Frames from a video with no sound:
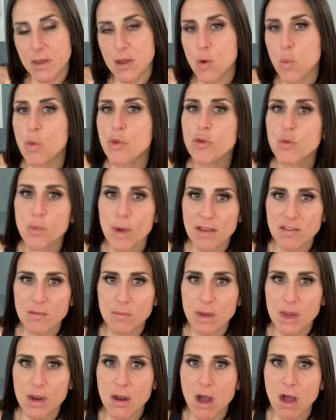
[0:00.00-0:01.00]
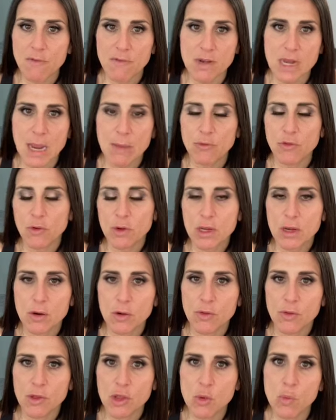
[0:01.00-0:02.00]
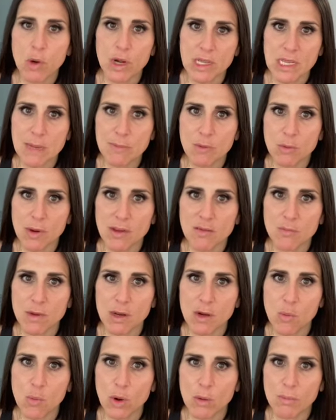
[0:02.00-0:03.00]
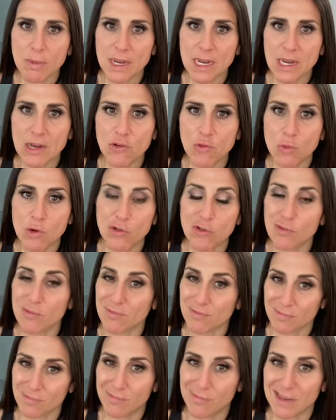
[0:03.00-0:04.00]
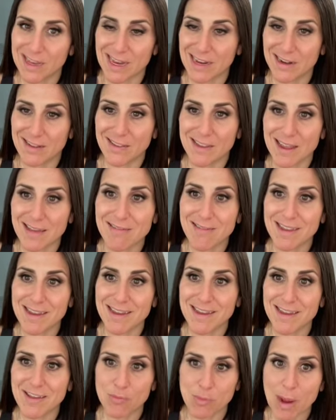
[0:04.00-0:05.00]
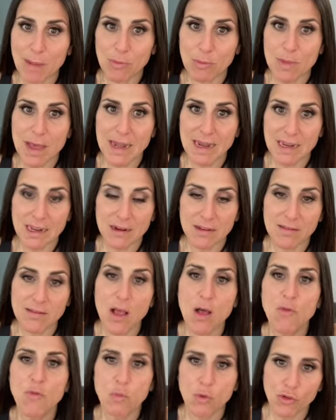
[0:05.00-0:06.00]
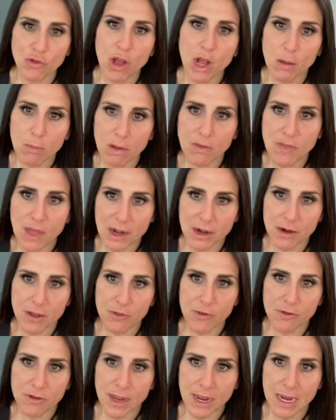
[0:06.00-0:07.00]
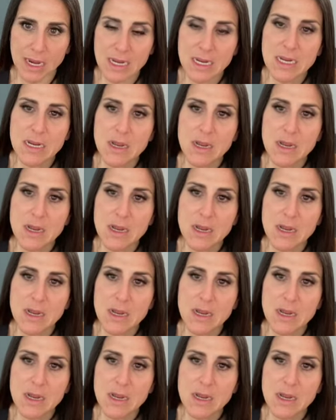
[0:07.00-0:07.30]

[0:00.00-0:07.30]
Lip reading: With a resume, oftentimes you'll hear that you want to keep your resume to one page, which candidly I think is problematic in itself. We'll talk about that another day.